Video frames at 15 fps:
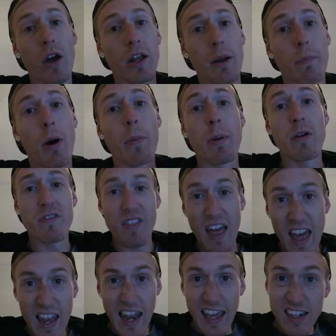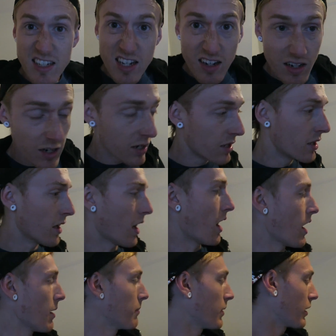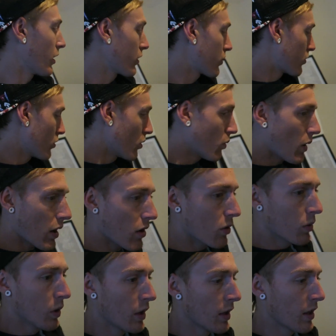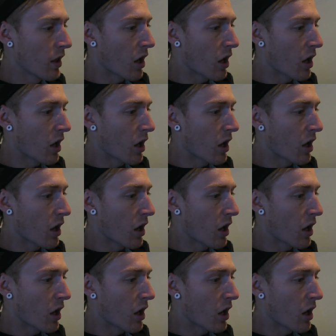I'm going to pop over there later um, and I thought, well,